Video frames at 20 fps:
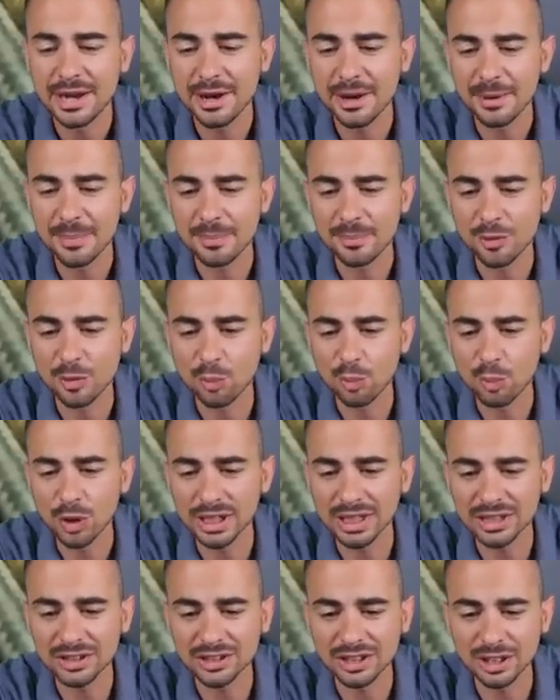Um,
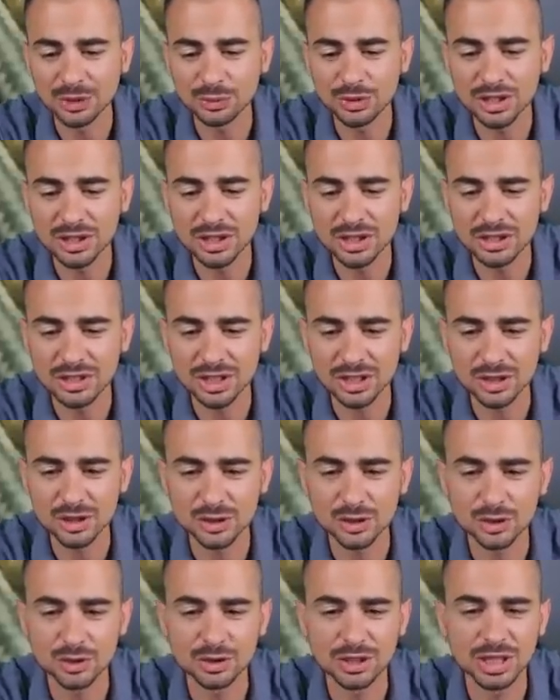what else can we see?
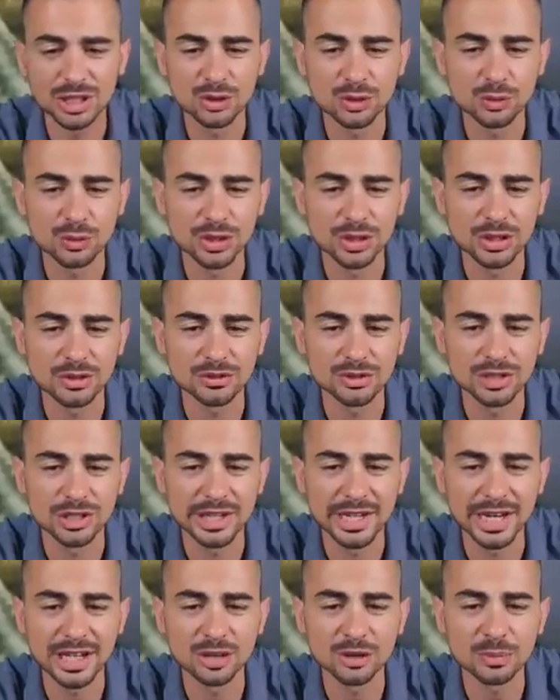That's to get rid of the
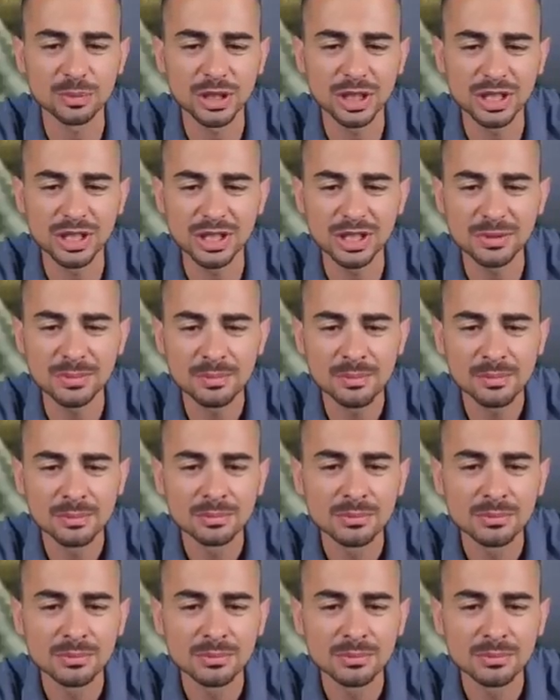canopy